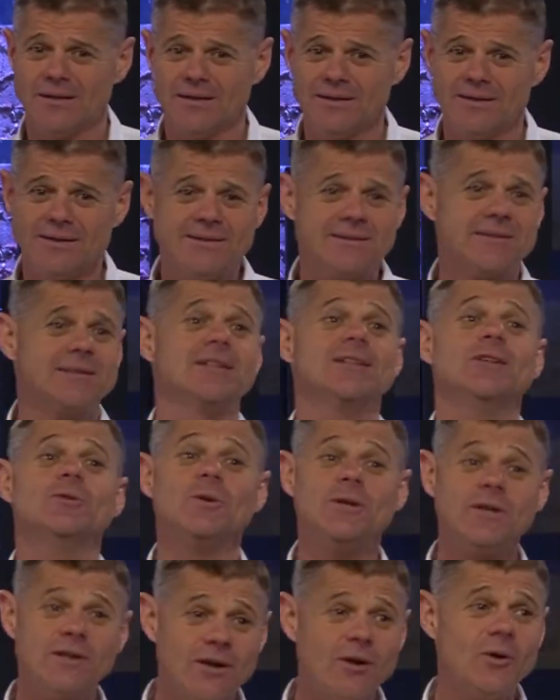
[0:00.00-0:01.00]
Listen, you
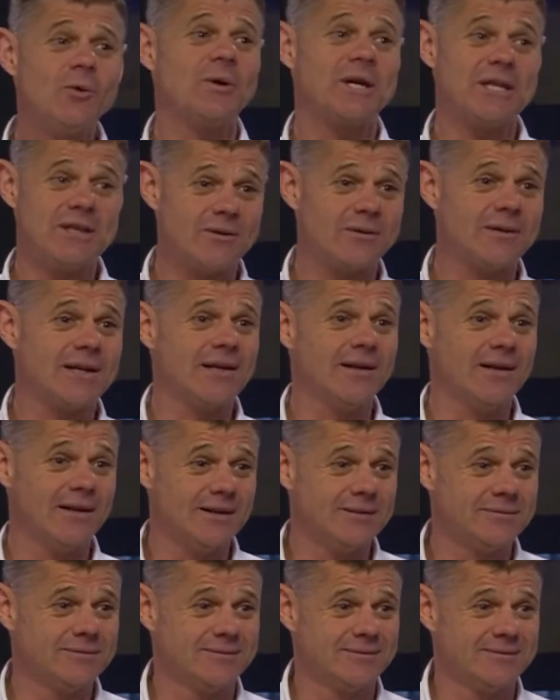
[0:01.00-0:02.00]
will know when you're in
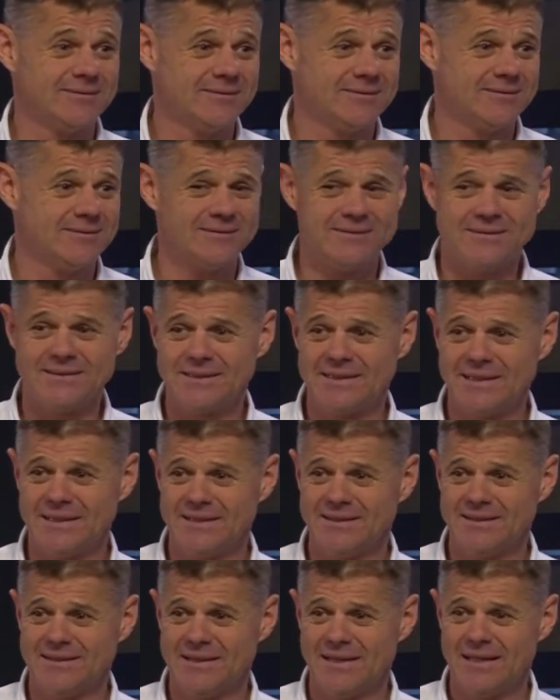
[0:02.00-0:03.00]
love.
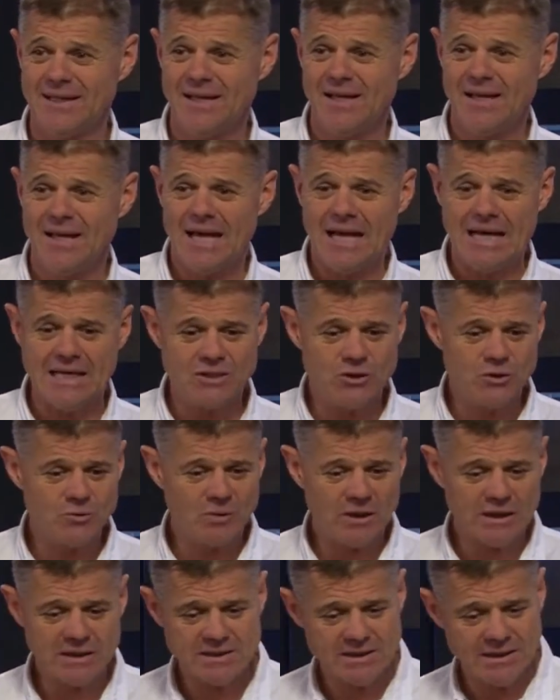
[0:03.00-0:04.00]
Okay? And you
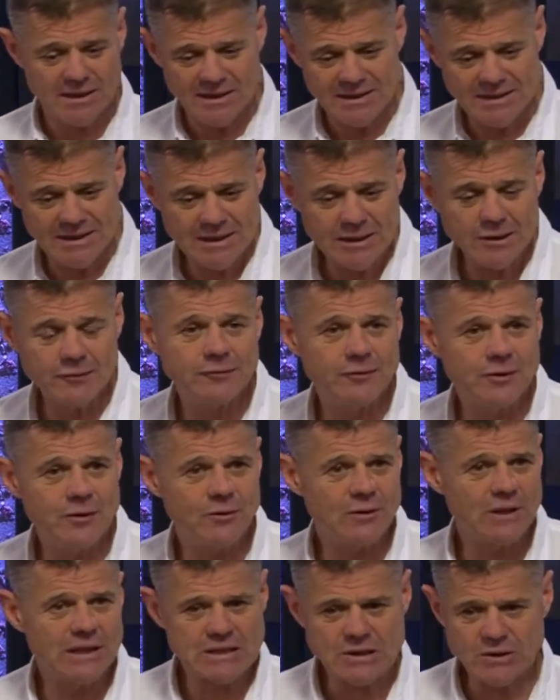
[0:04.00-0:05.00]
might need a few
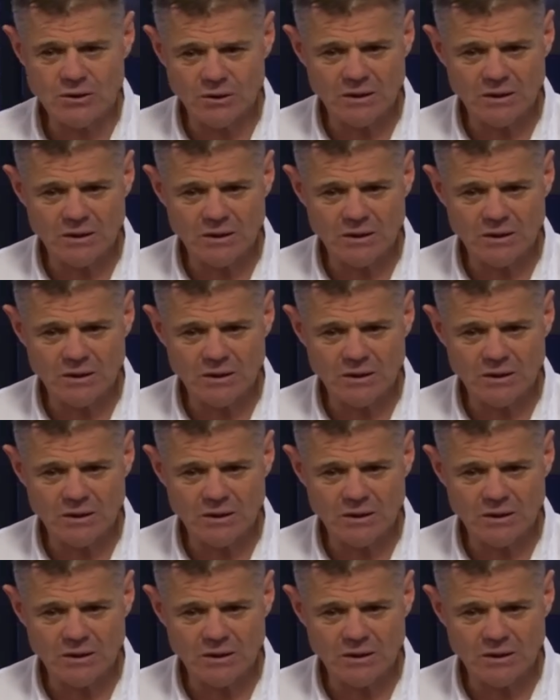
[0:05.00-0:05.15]
things.